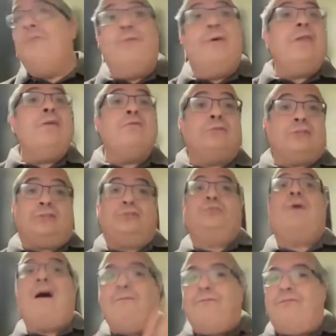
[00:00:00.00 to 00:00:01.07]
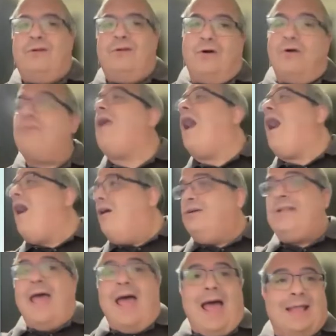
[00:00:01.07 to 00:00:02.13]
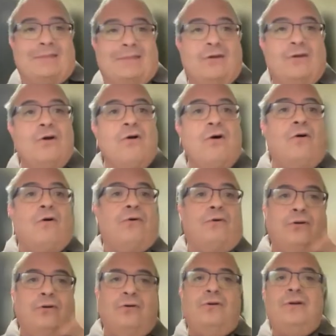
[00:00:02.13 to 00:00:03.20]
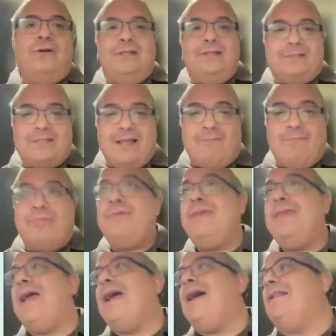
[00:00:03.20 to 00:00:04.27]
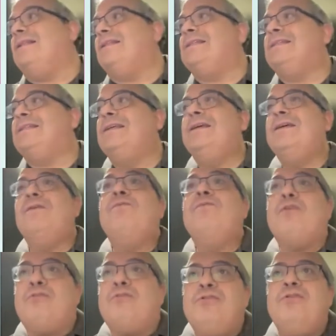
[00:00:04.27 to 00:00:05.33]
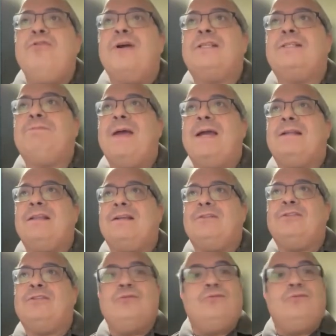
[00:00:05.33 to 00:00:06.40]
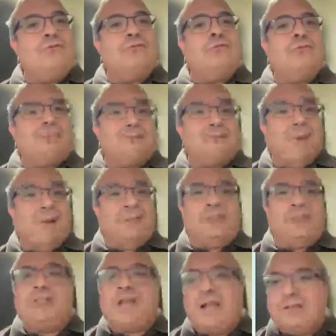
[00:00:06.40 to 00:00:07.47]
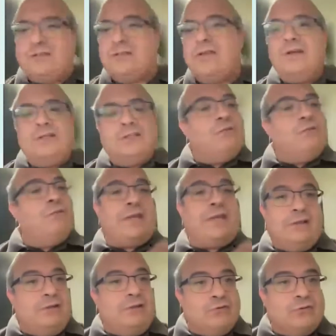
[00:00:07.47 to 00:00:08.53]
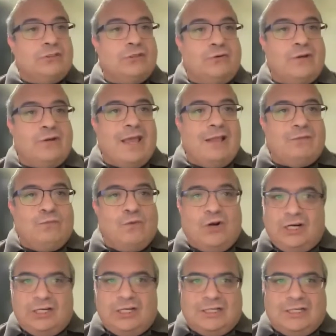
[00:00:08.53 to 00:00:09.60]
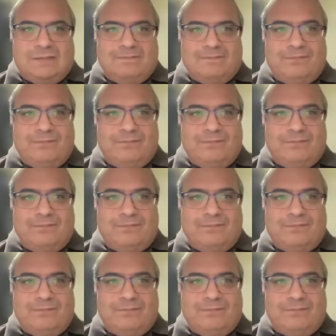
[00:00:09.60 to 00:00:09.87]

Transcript: We use Truffle or Hardhat or something else. What do you expect us to do? Switch just so we can use your network?